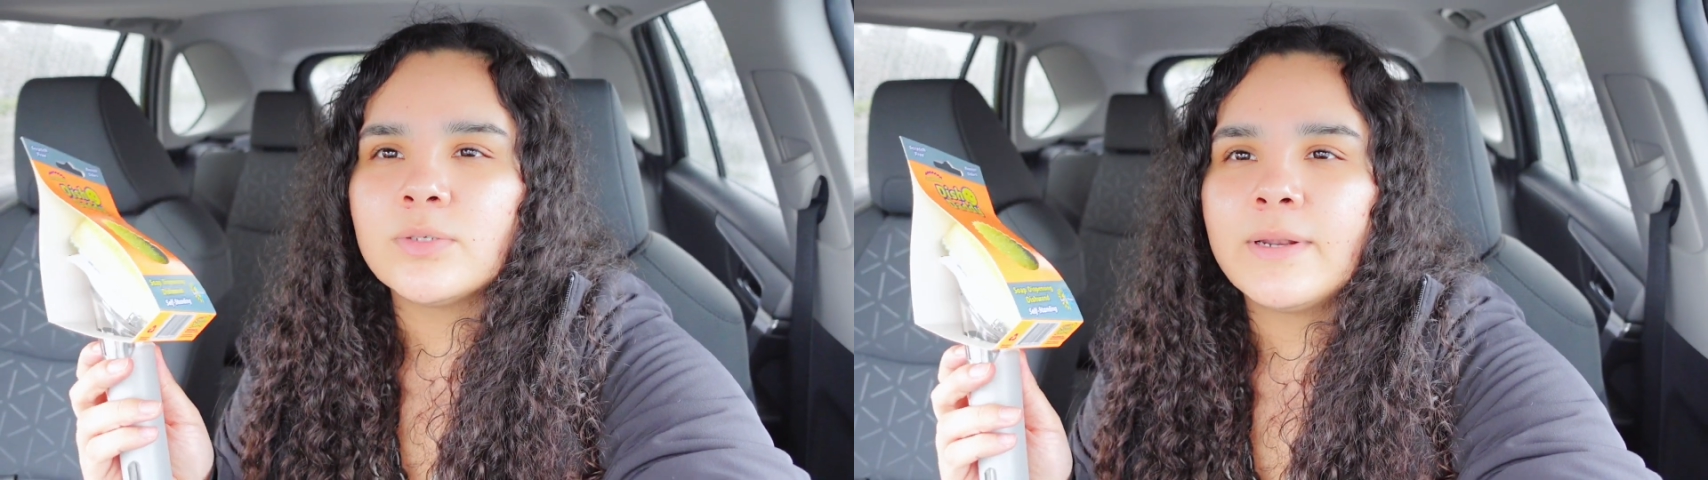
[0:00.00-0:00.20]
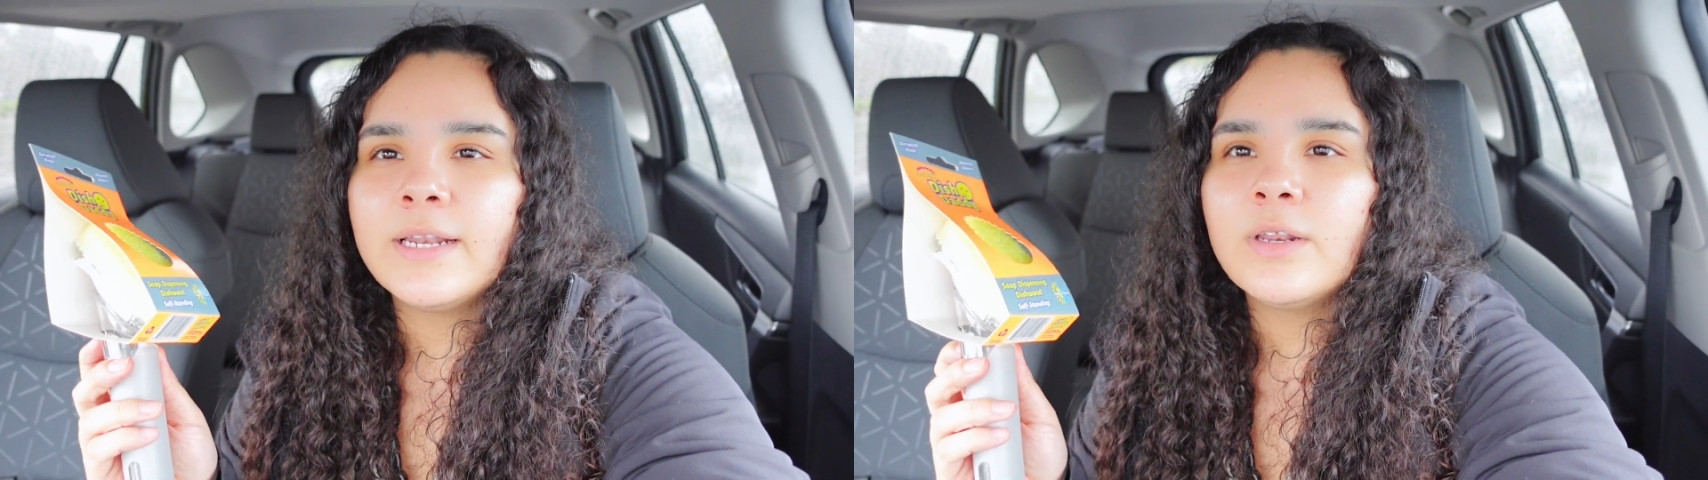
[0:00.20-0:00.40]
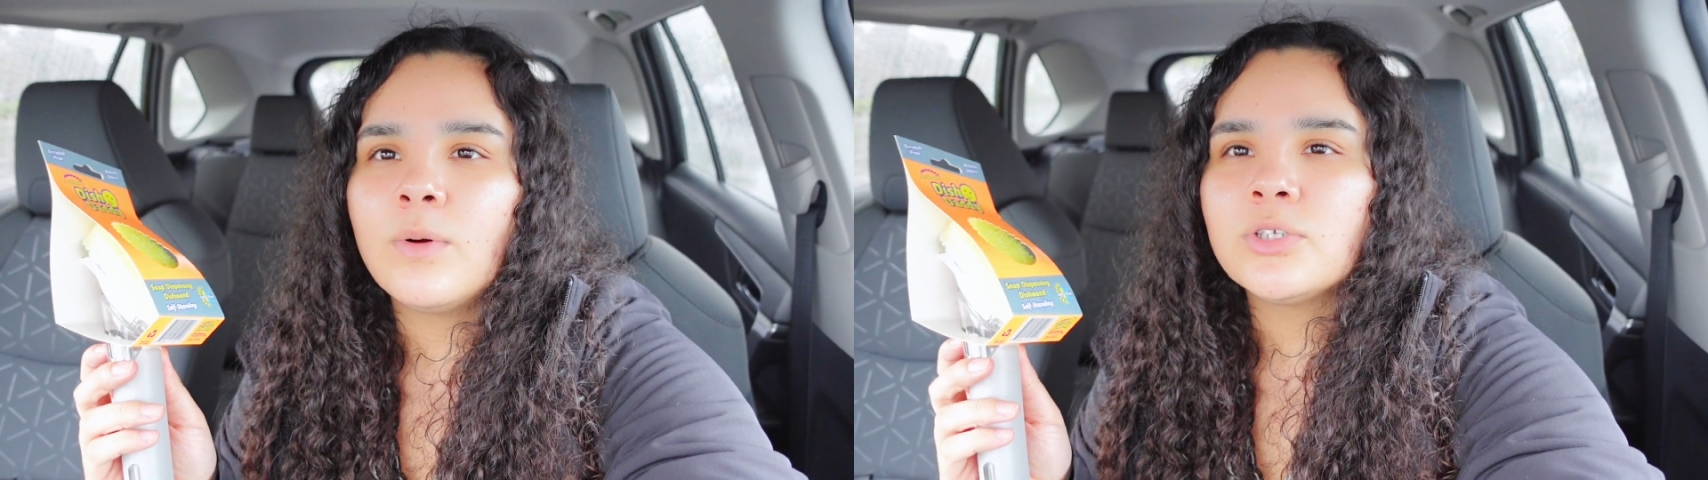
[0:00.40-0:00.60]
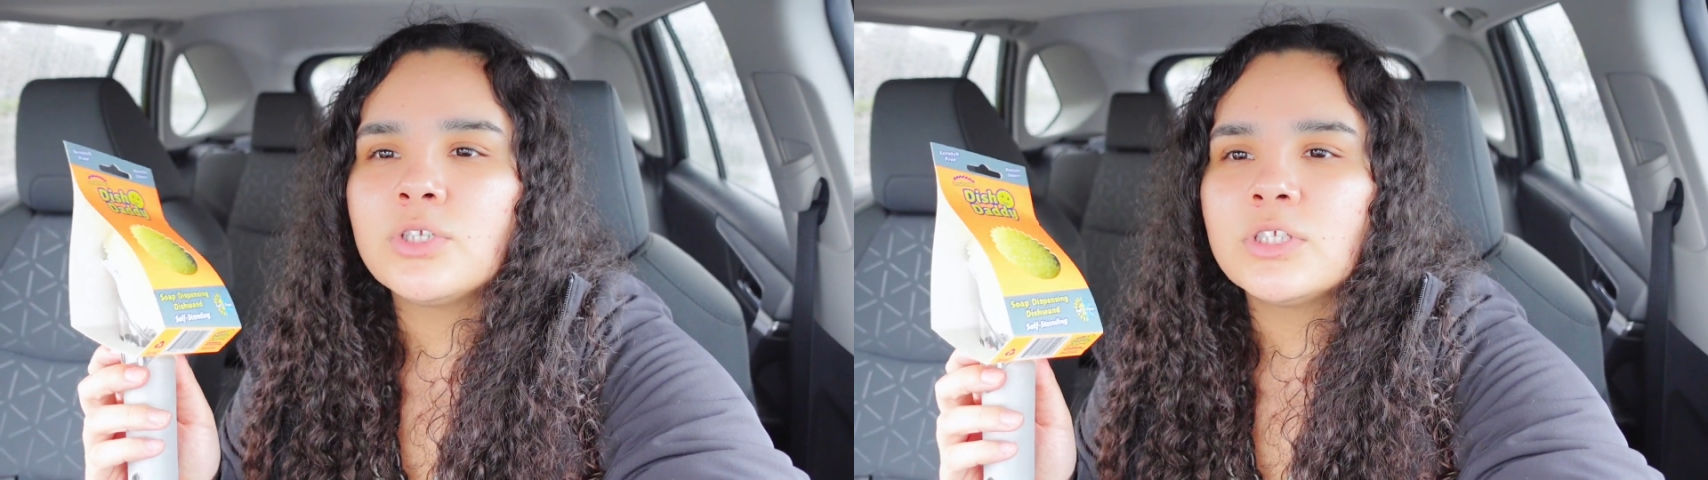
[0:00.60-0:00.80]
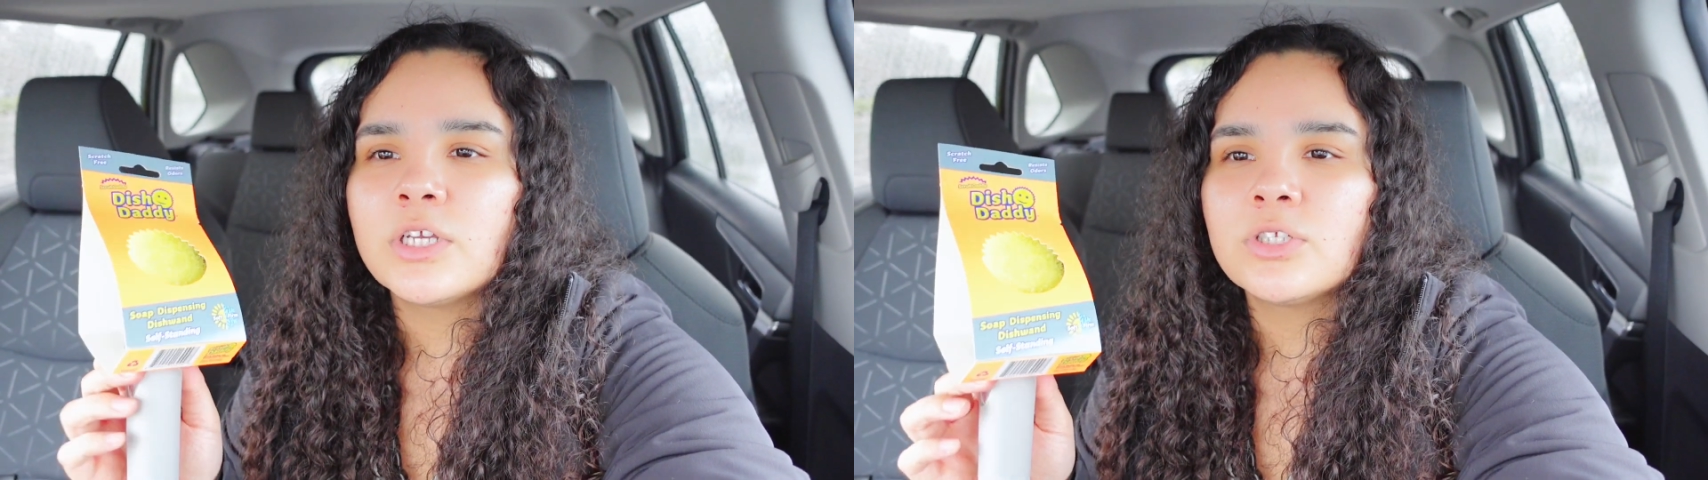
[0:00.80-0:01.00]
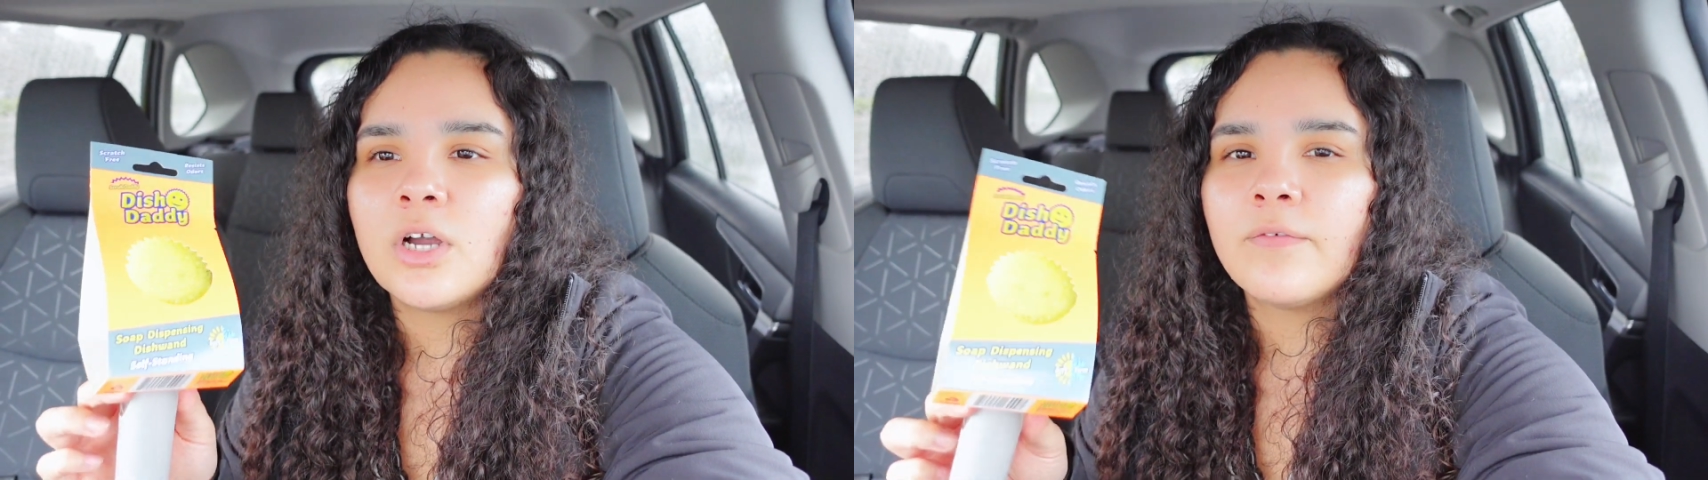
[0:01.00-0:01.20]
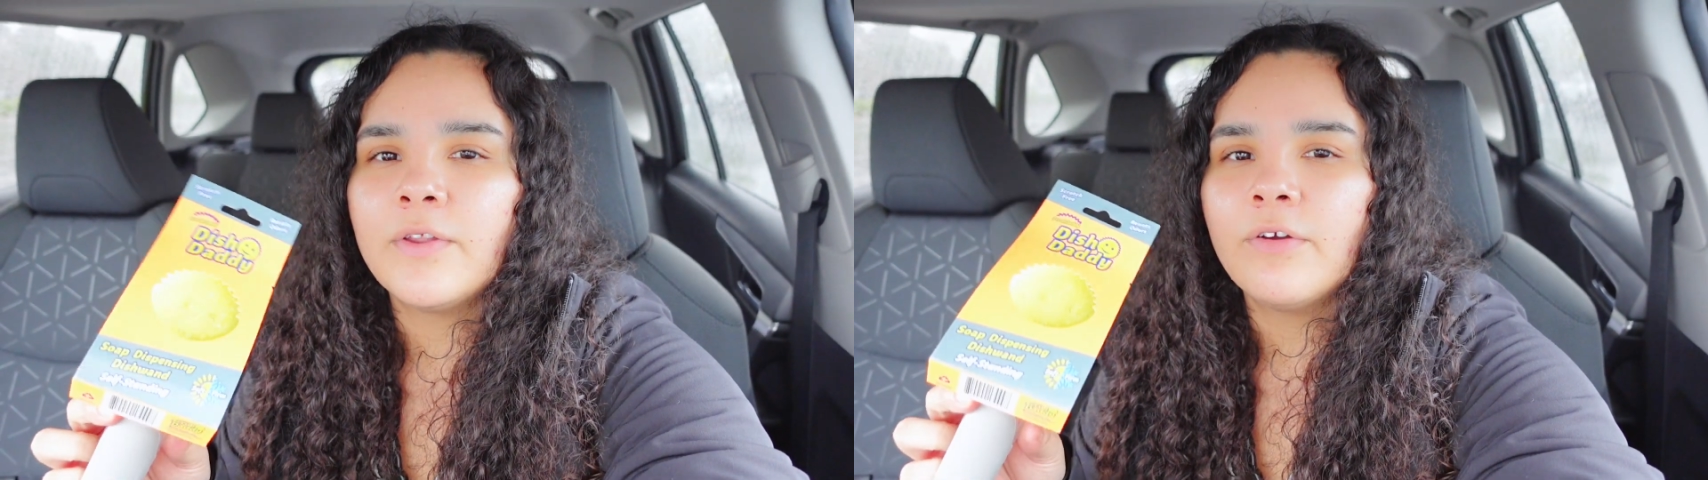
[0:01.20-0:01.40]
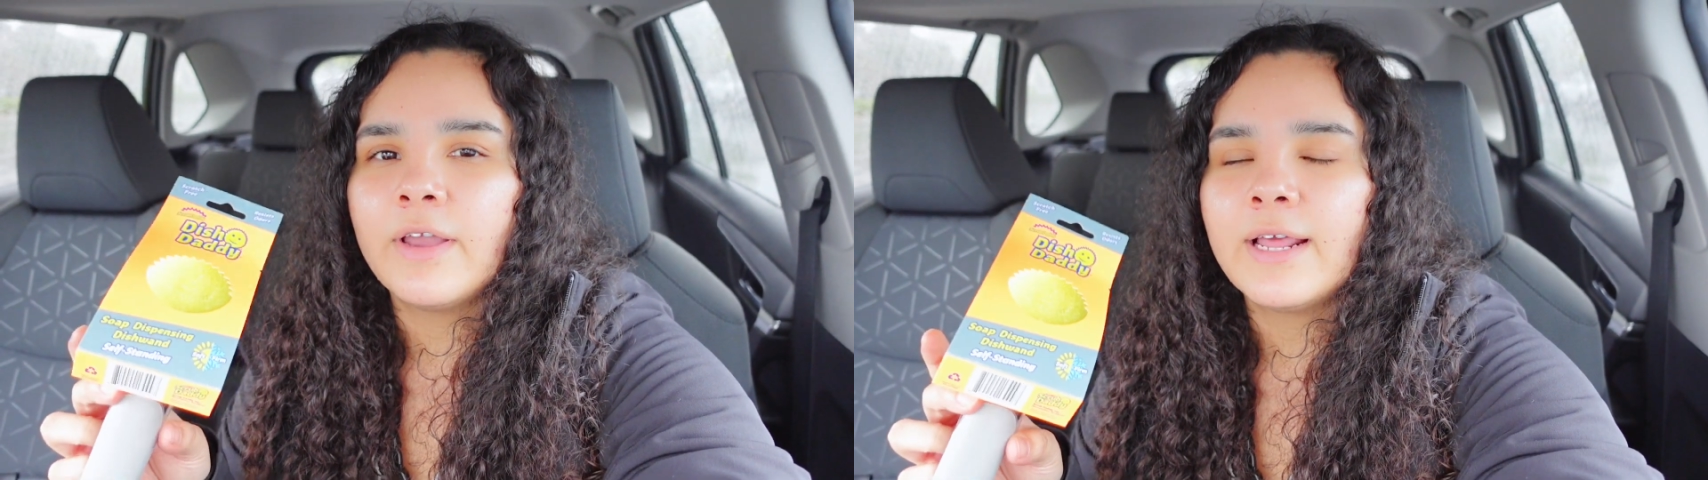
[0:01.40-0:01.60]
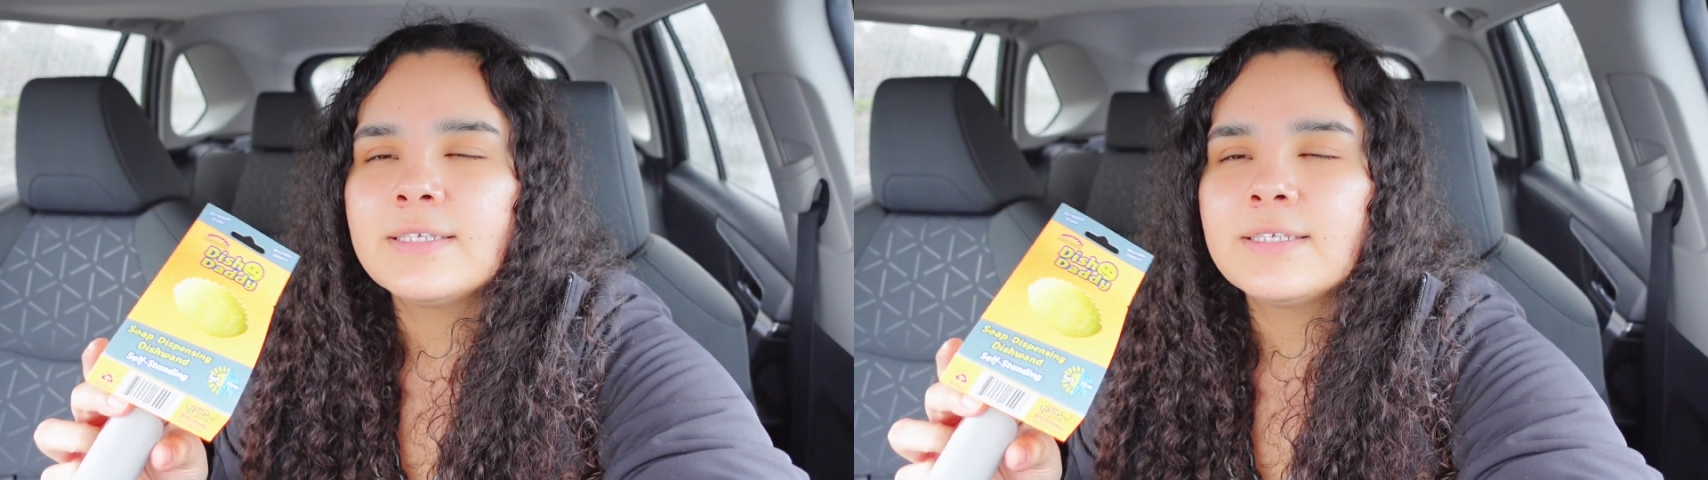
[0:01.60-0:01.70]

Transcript: But I need to watch the TikTok video again.